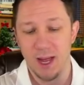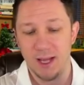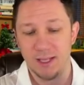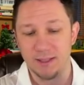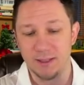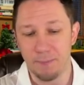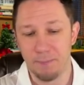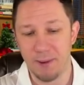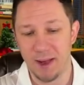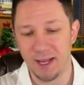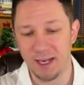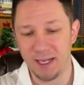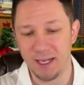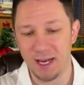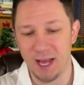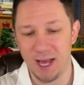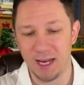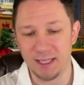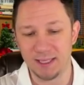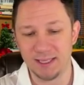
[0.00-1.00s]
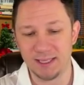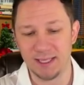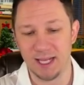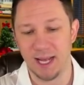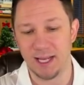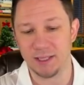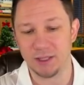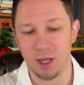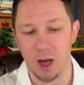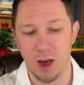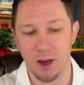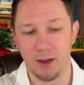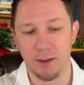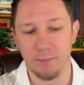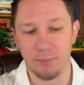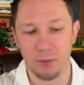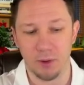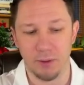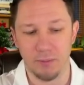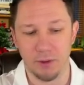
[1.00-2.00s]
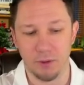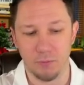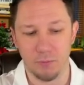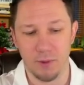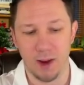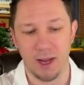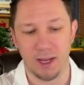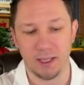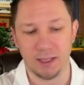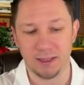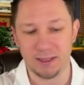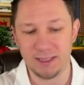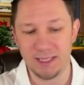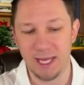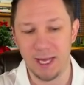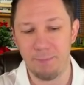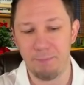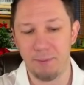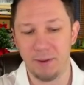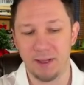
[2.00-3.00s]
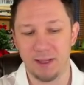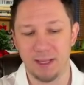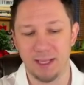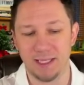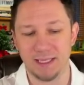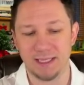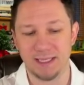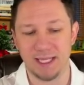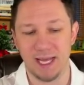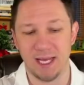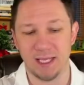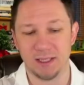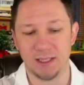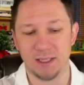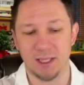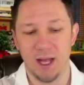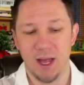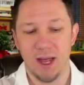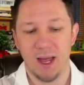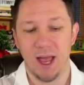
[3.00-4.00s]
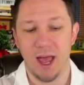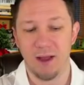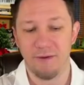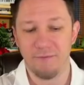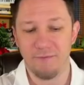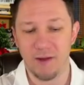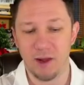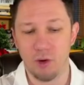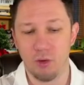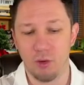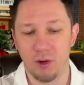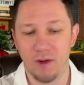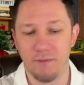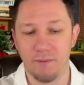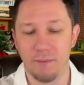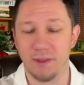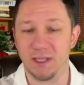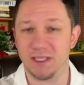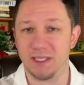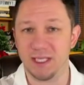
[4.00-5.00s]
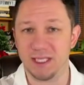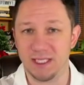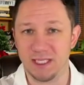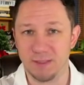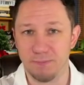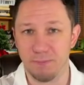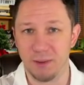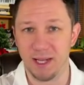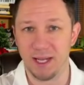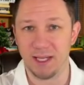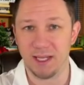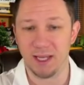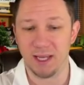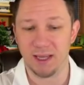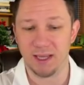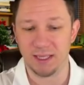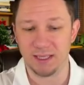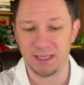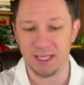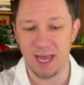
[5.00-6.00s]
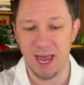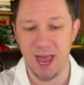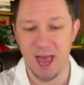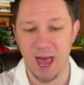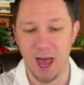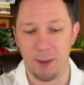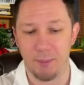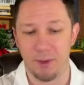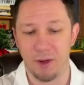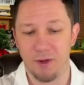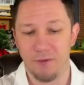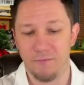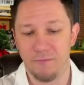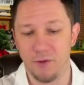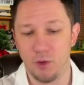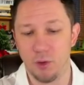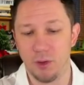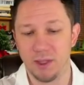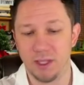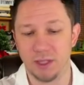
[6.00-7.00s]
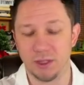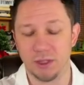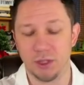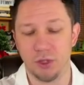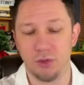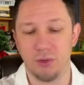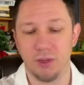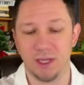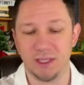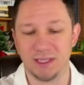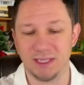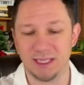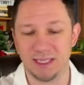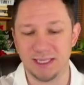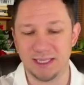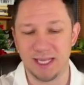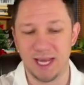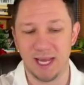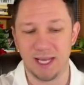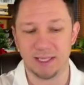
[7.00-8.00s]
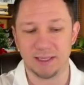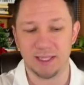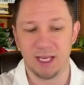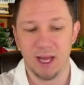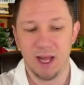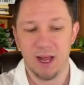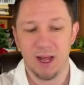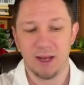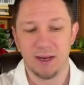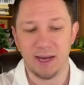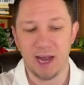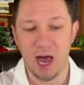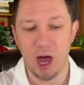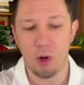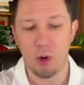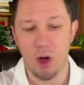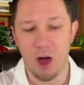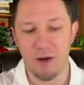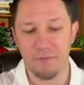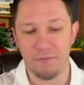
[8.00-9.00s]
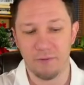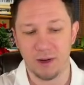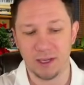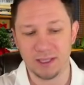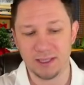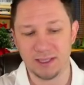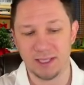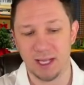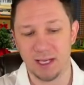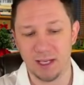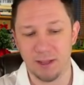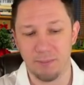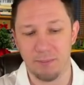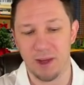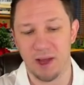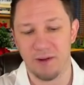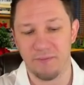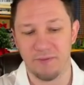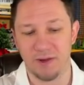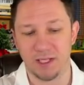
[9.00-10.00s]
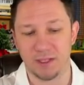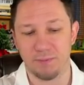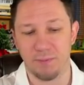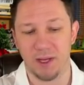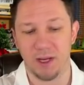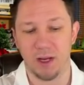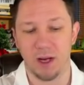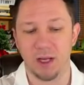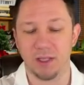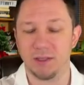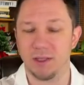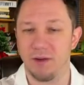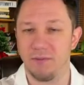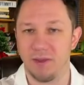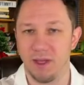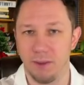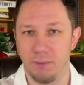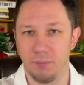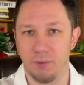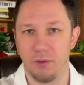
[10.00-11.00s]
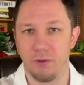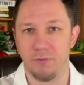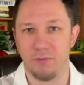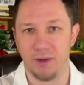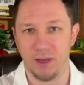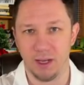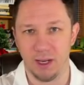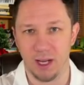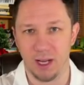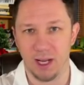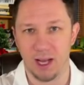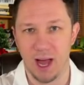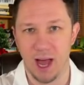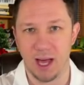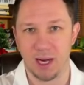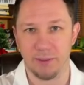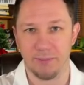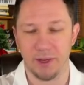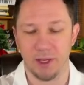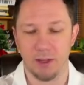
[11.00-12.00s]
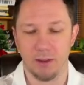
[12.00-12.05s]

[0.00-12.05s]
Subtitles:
depending on a state's unemployment rate. Typically, states and federal governments split the tab. Fewer than 24 states now offer extended benefits because of the improving economy.